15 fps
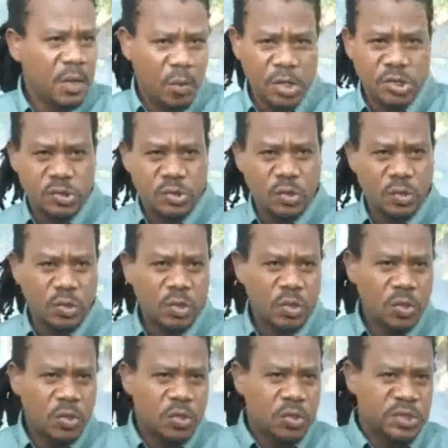was to
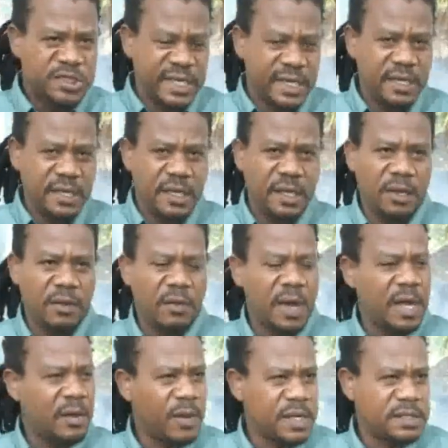send him
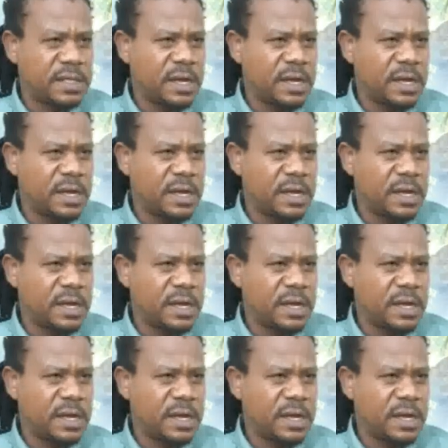one, one